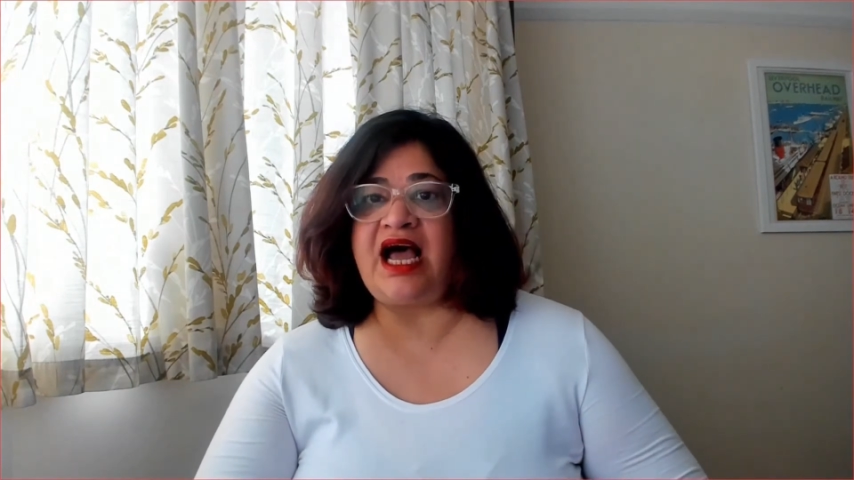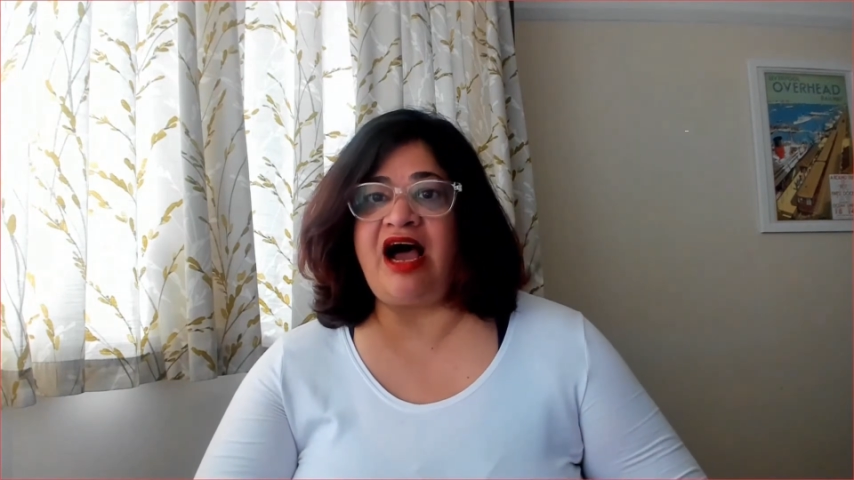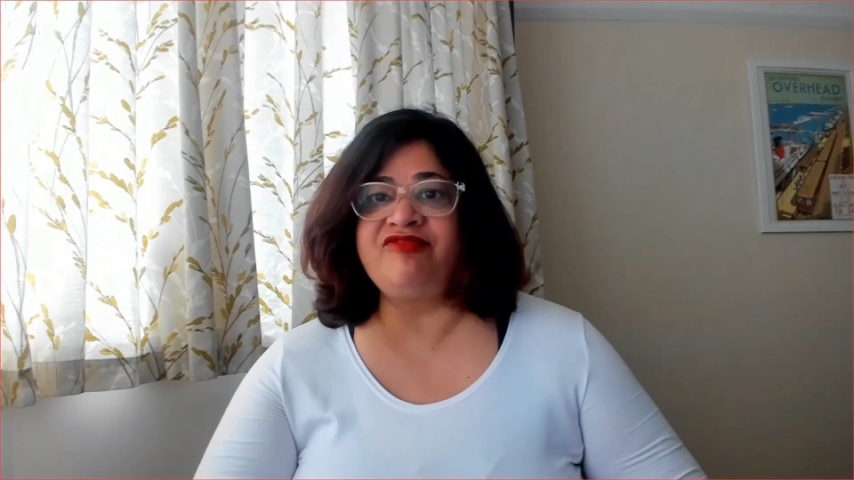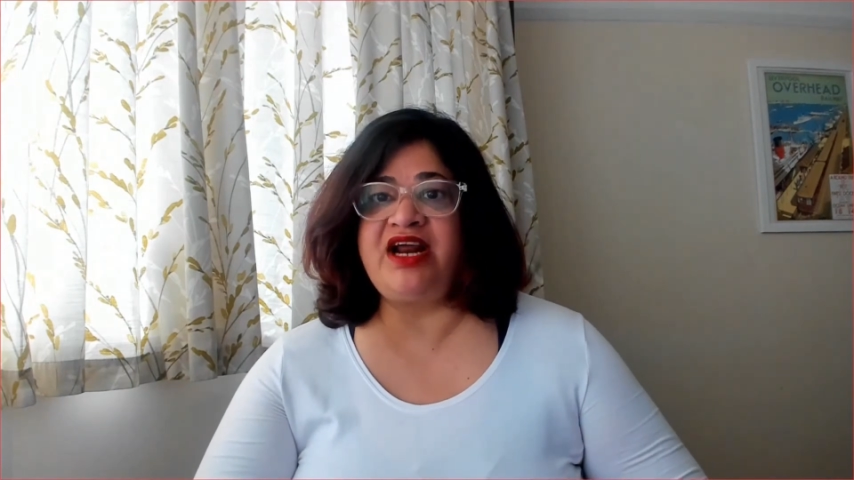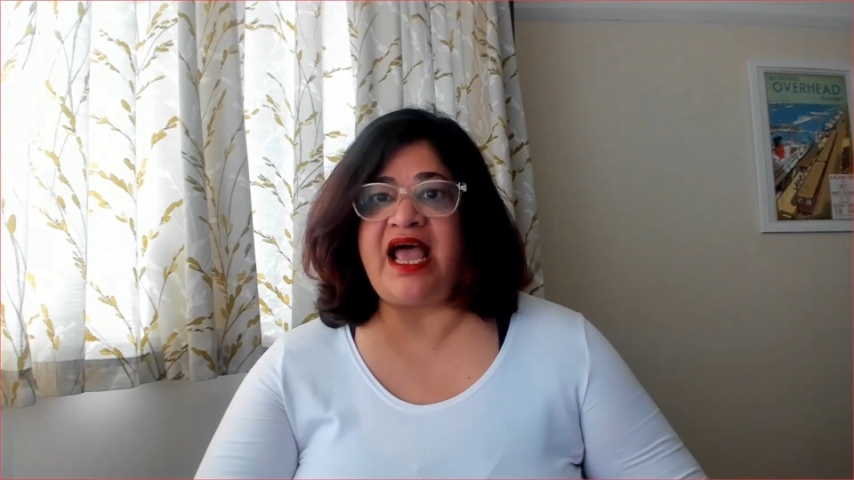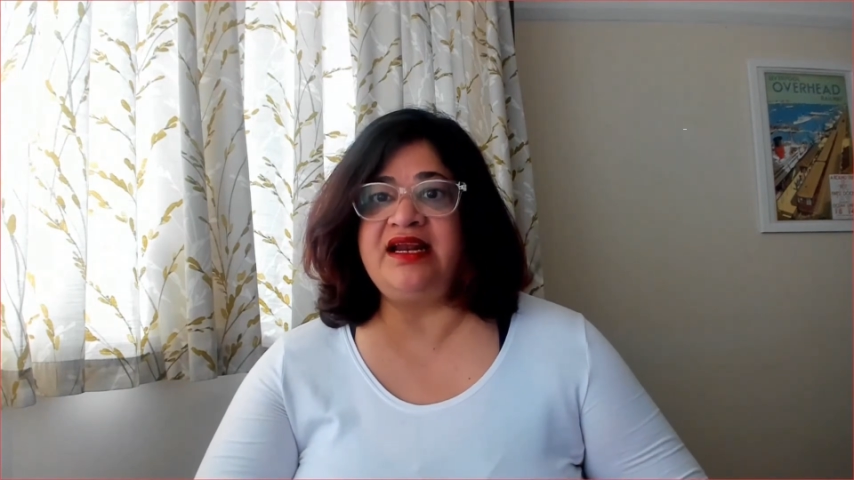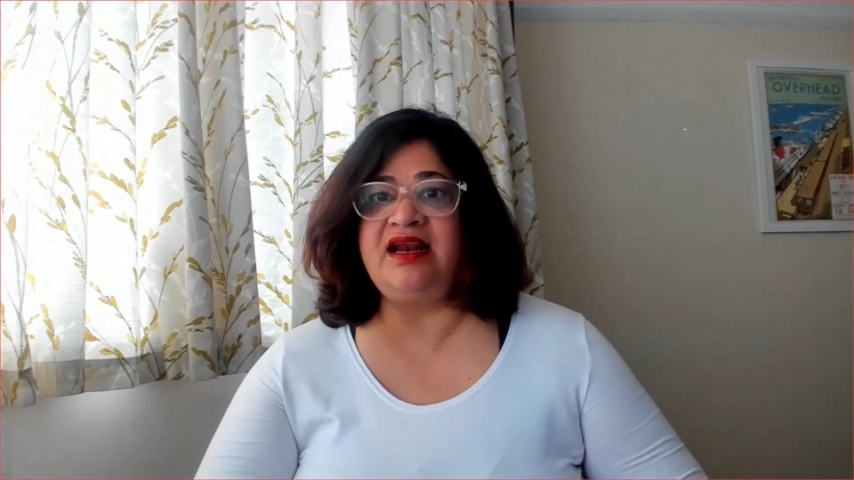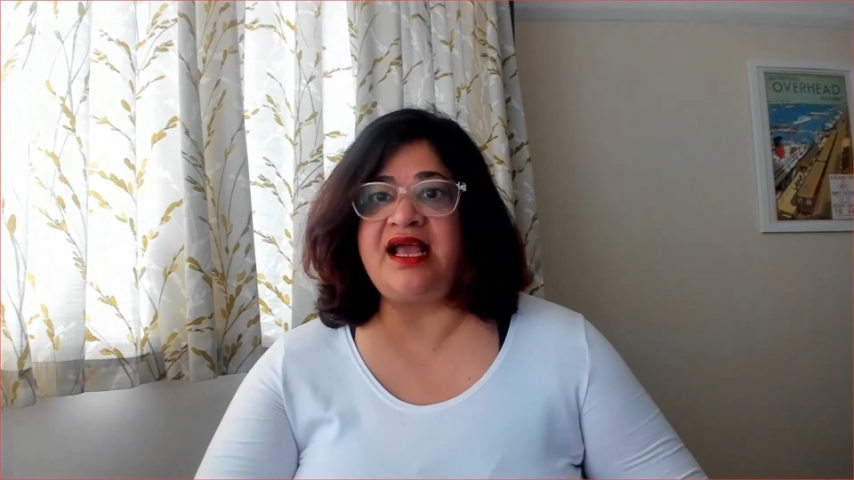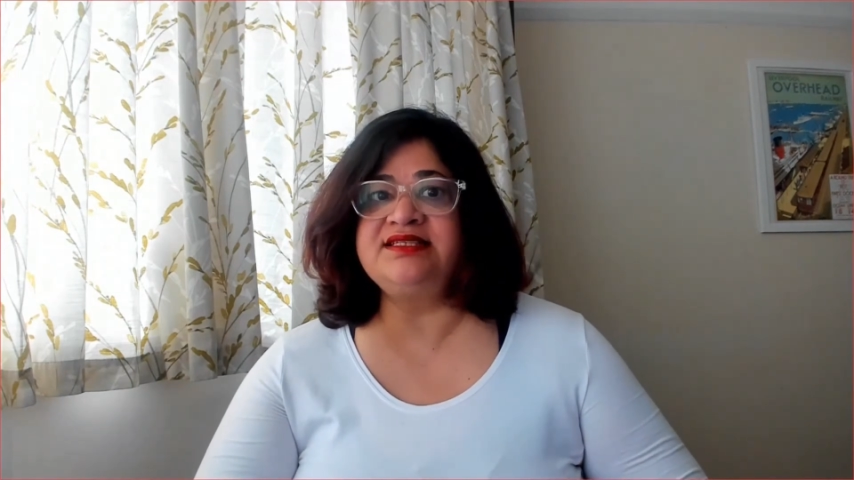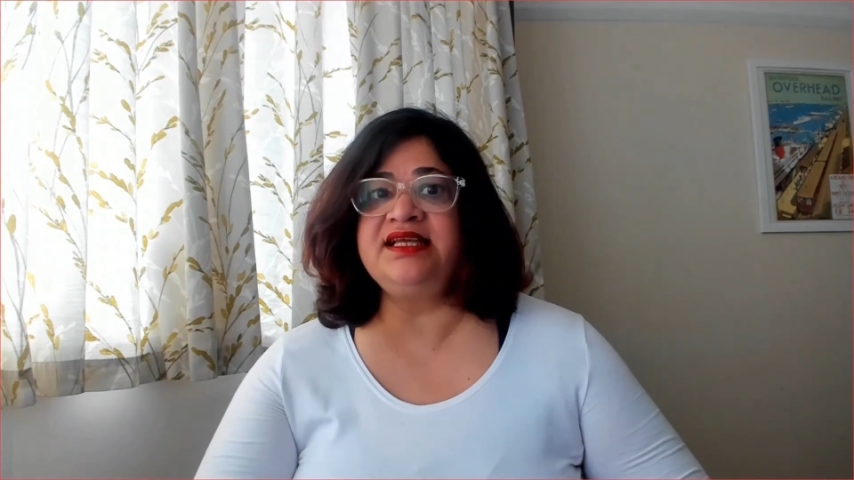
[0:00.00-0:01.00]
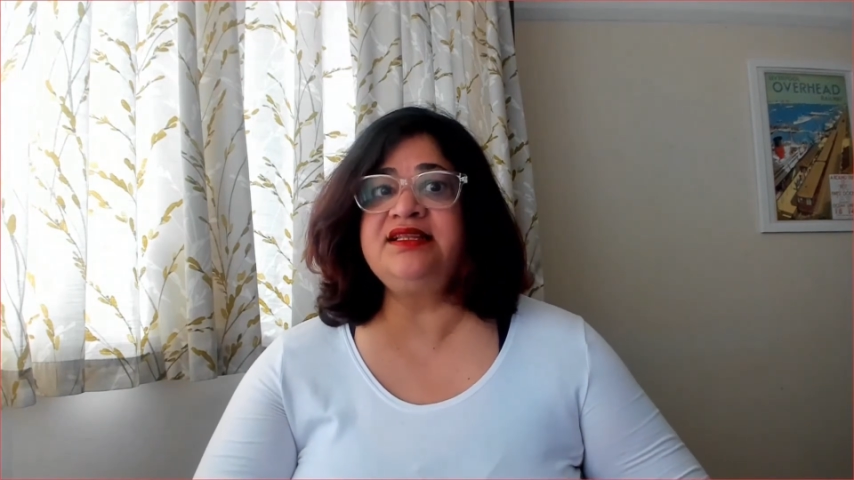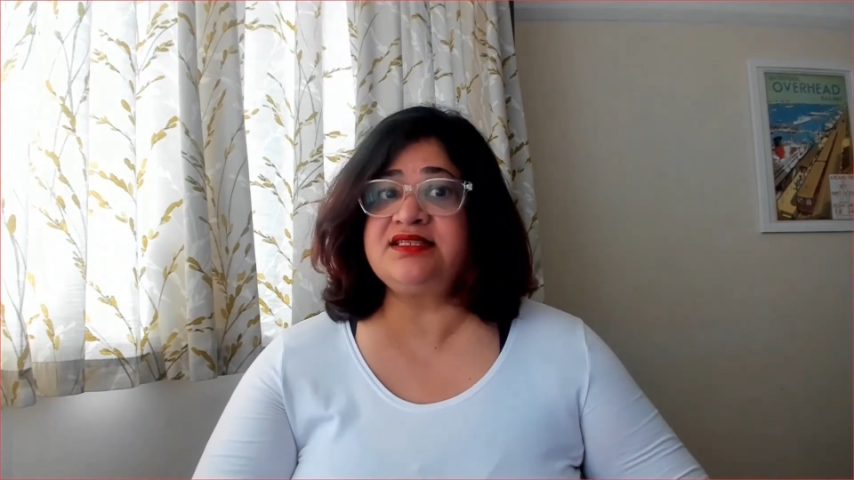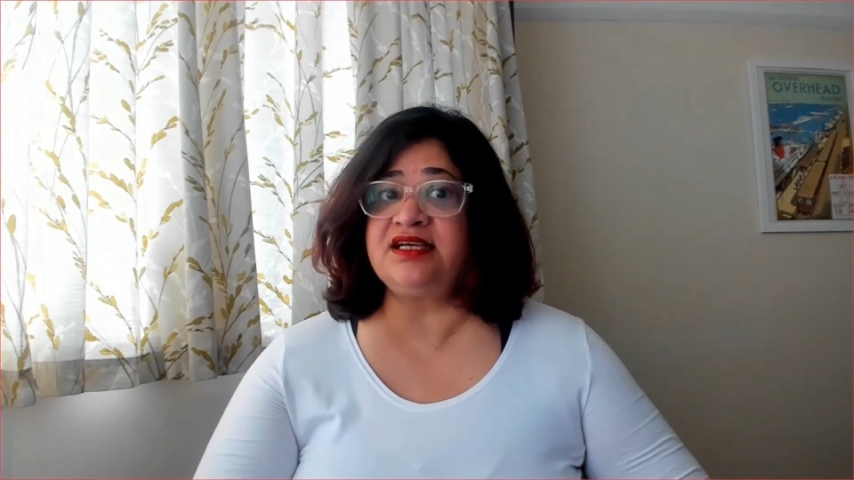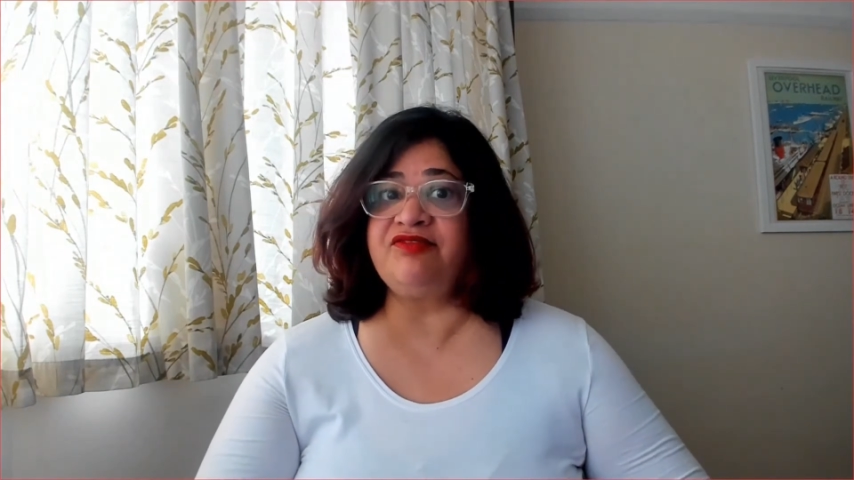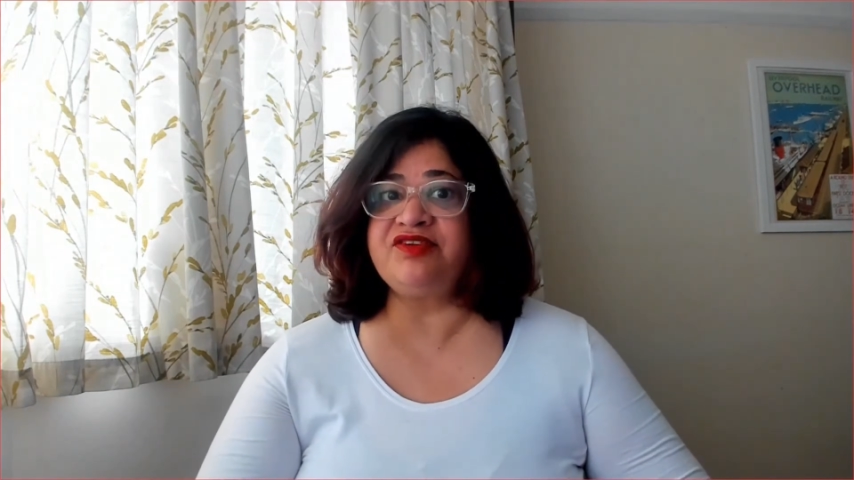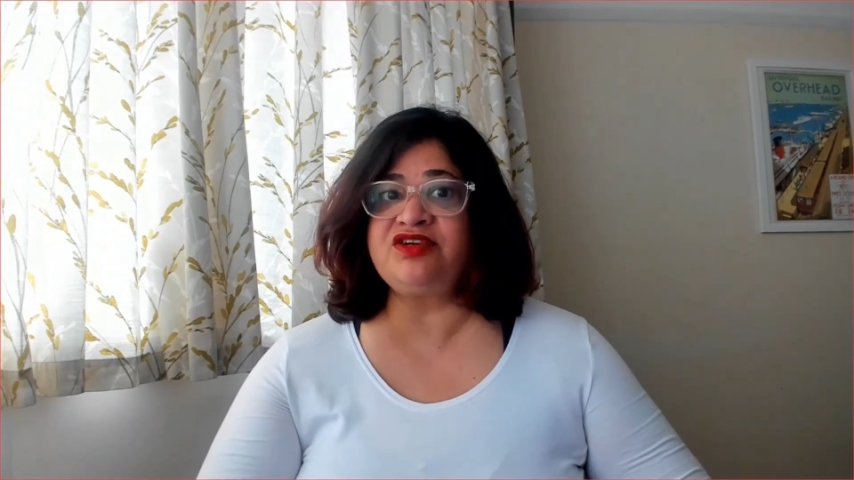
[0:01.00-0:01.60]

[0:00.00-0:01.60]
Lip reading: after analyzing the surface